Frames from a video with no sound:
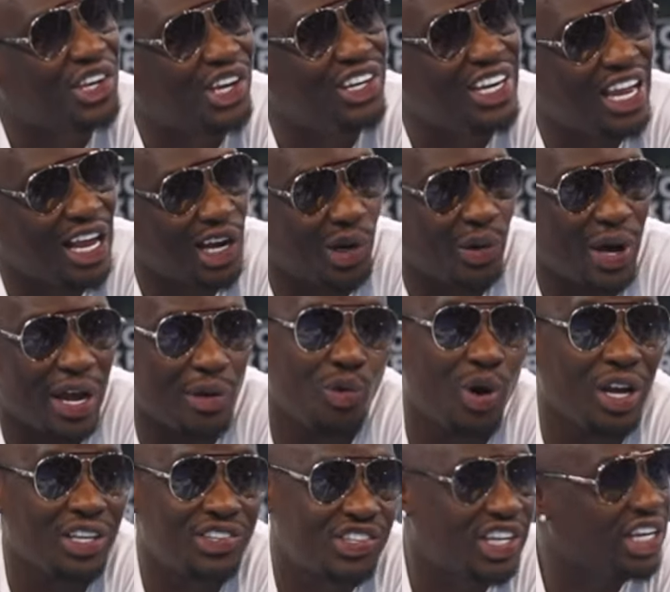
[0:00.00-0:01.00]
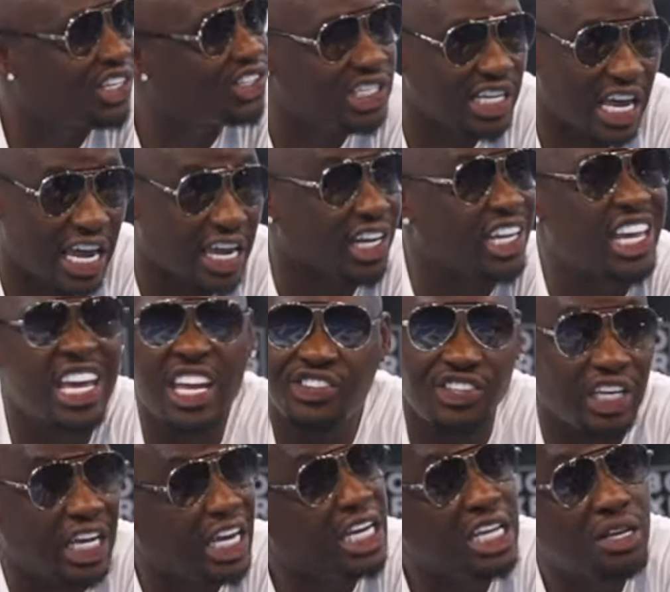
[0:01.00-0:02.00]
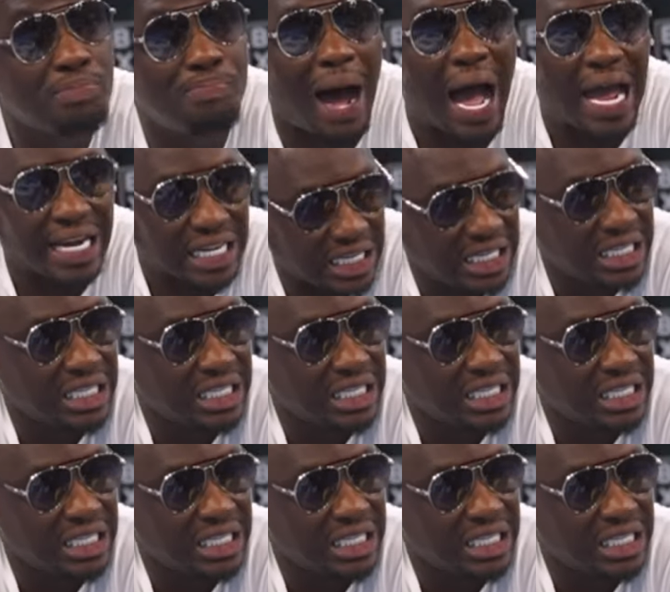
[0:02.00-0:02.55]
Canelo at 168, against anybody,